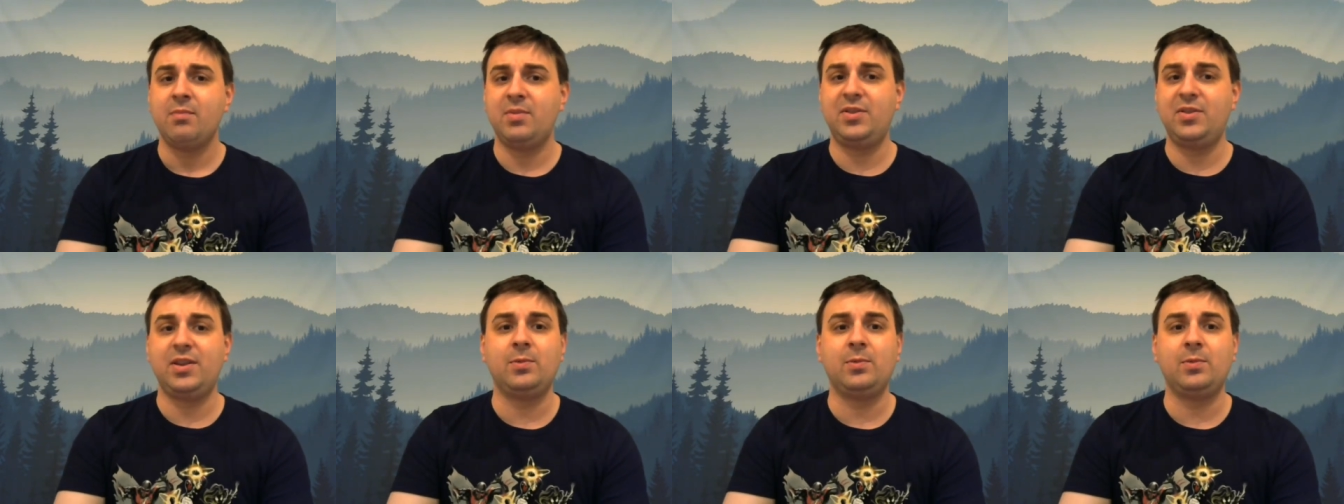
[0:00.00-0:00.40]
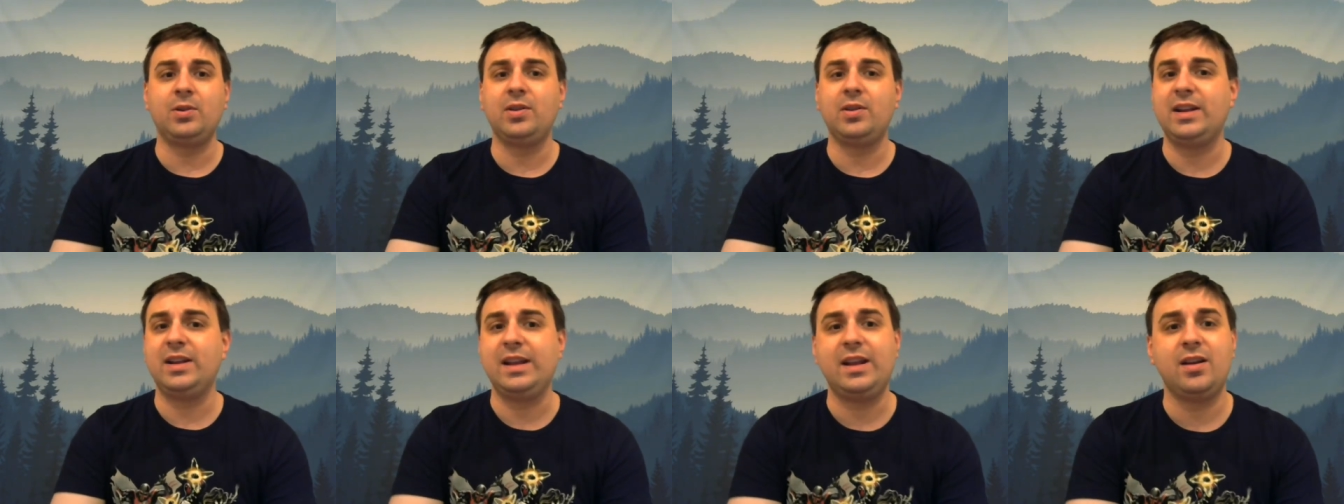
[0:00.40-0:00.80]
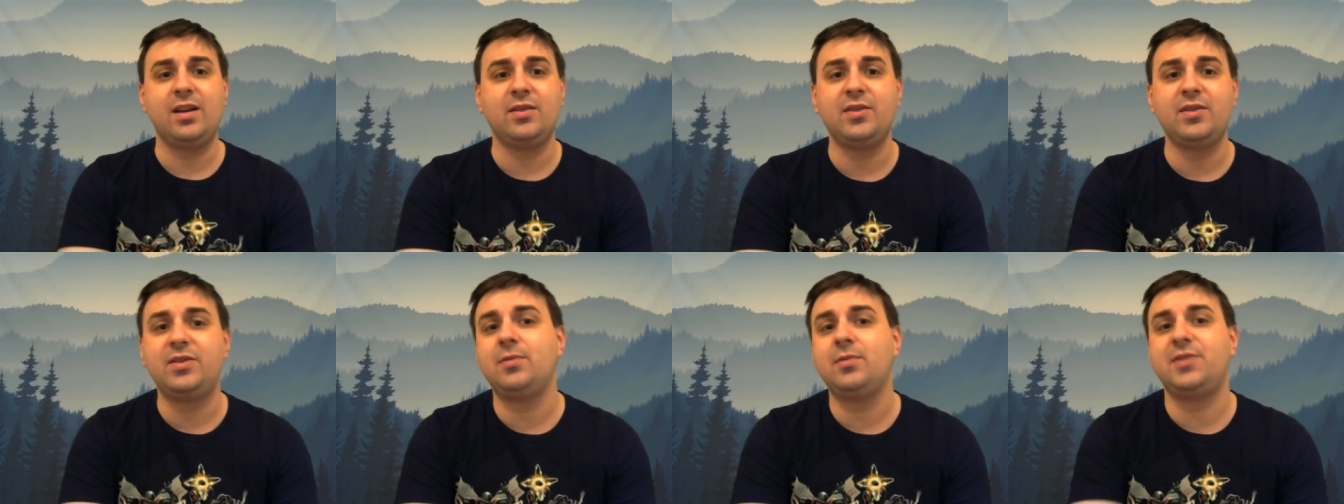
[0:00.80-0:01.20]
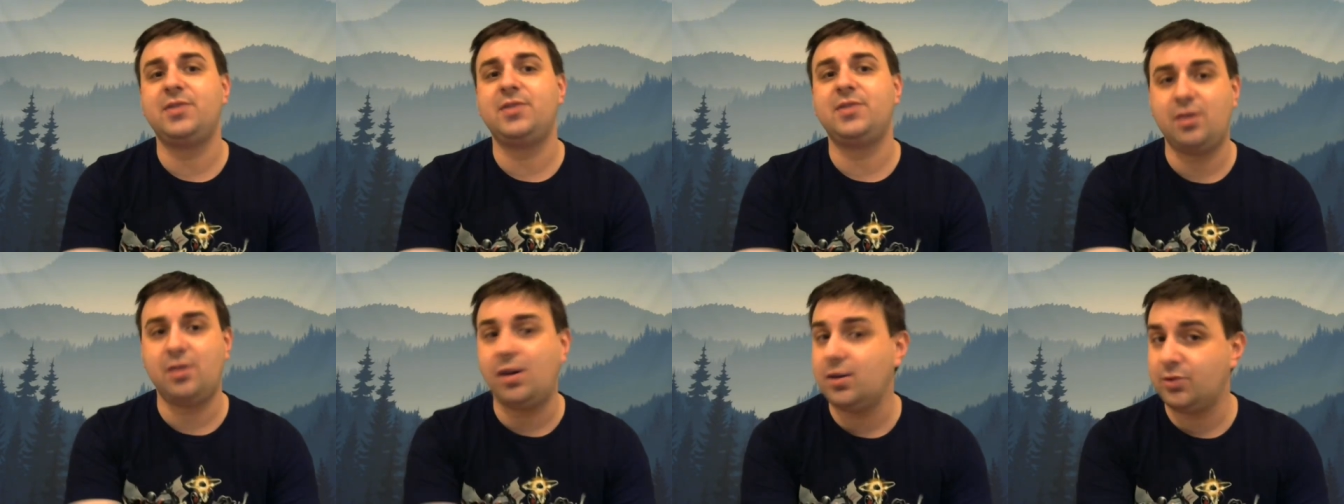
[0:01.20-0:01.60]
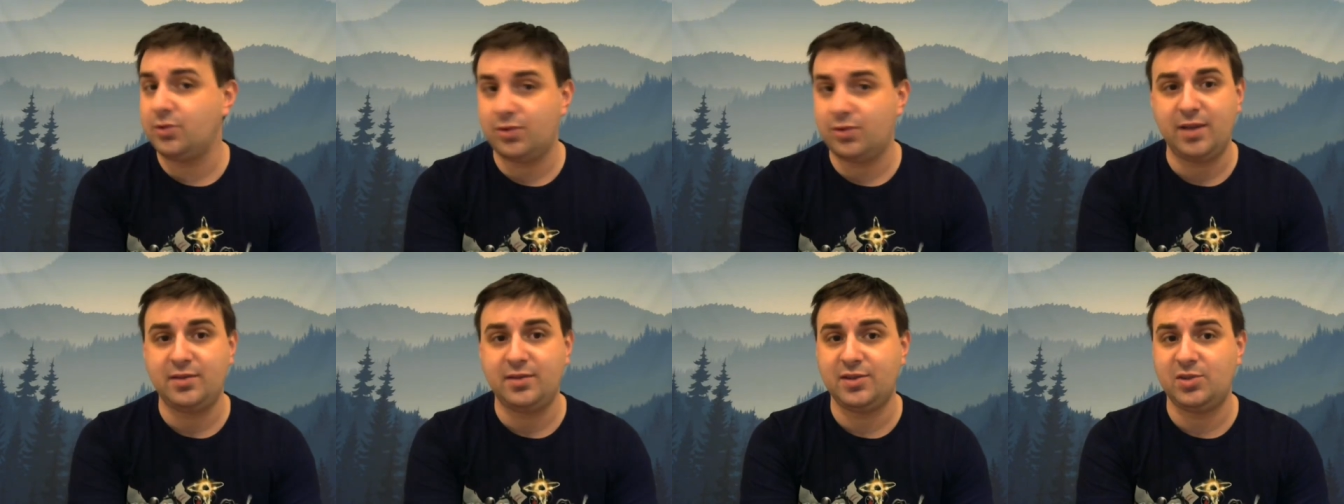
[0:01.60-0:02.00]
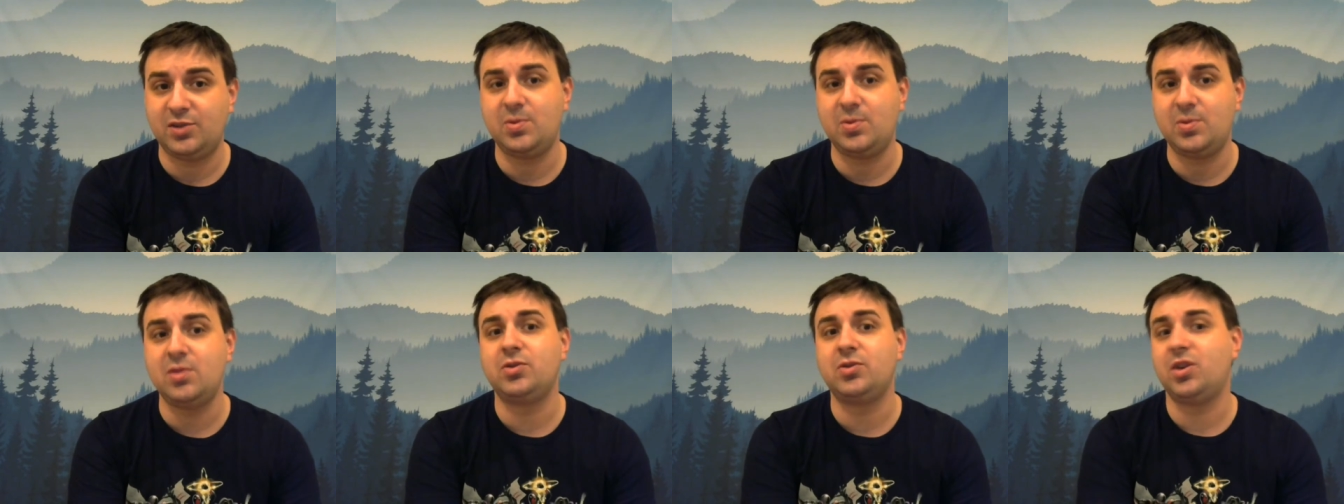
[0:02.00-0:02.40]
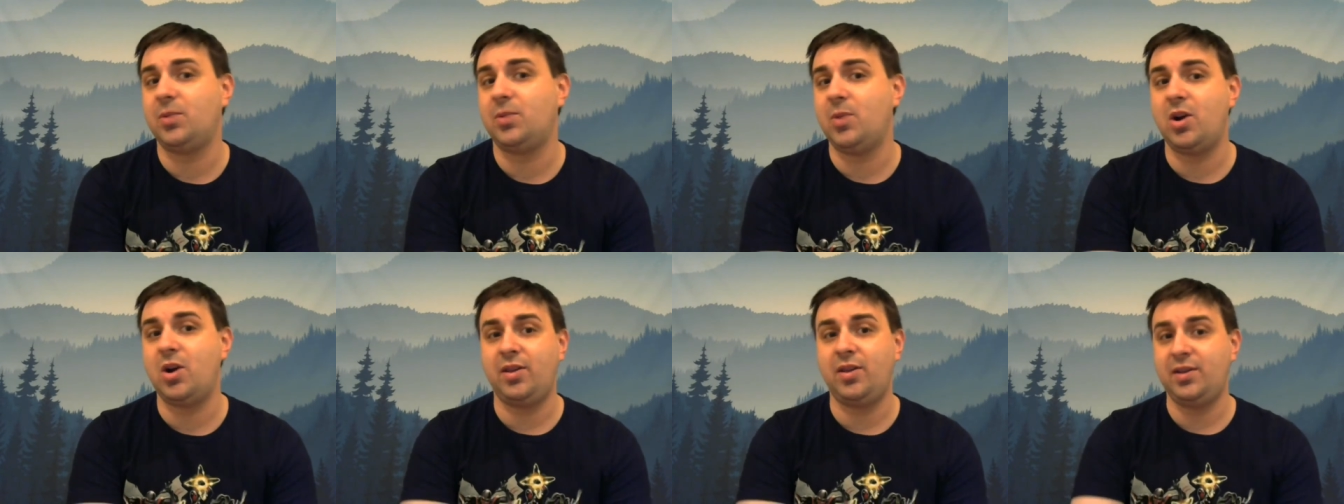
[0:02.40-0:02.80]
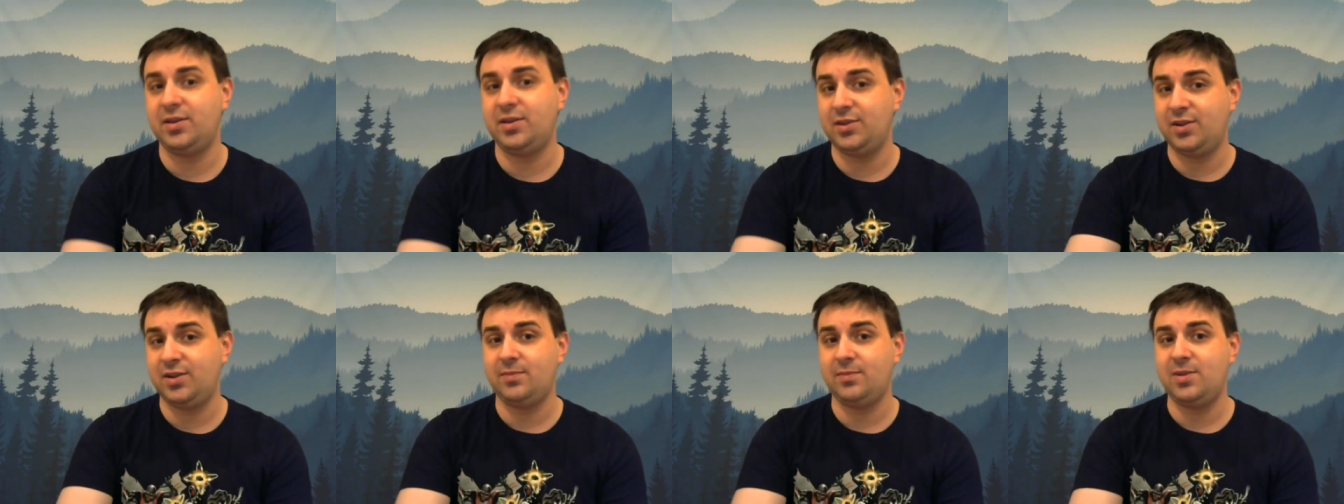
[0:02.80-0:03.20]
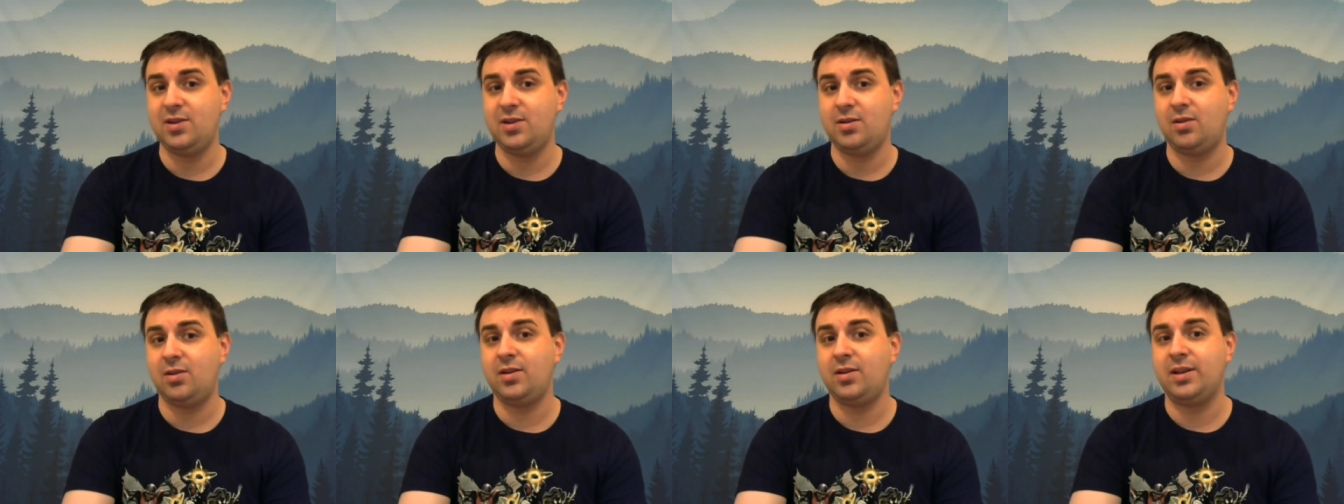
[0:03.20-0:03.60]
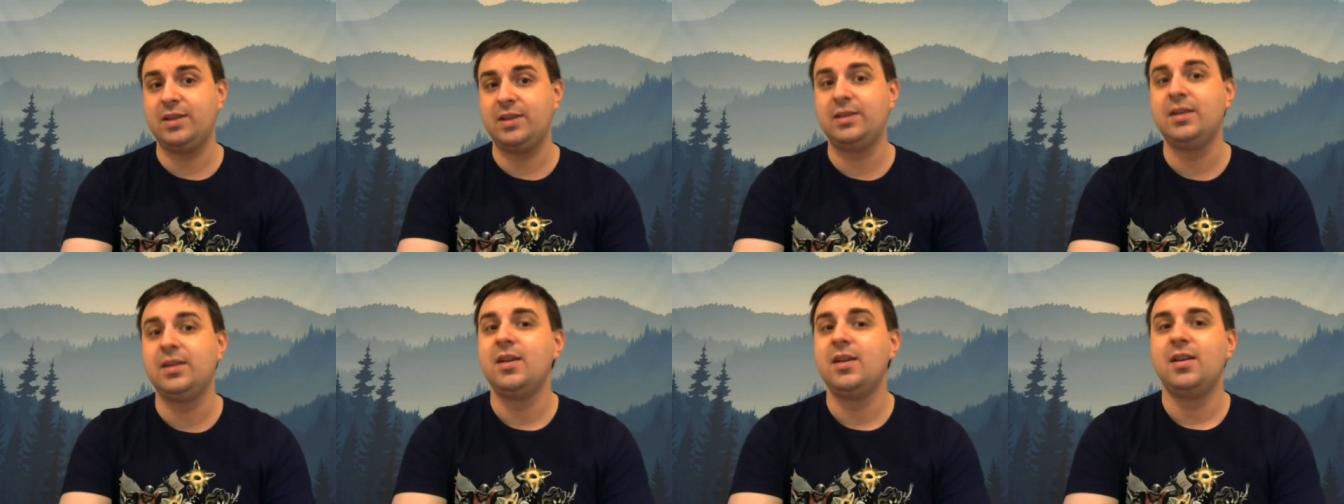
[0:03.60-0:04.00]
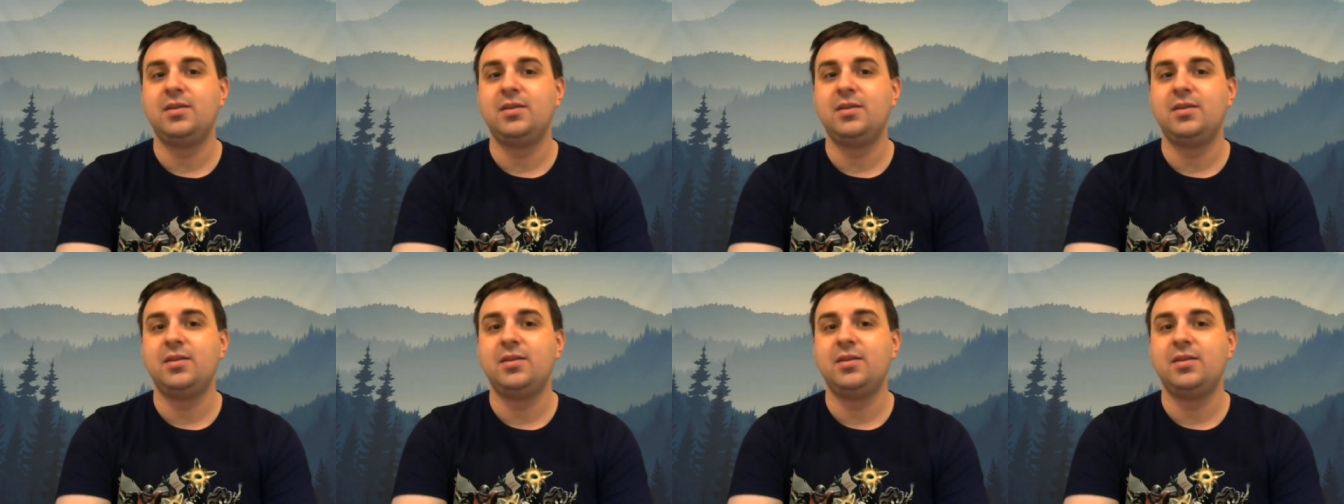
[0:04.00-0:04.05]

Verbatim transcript: but then we're going to hear that there was a contract dispute. Tom Holland is going to be gone.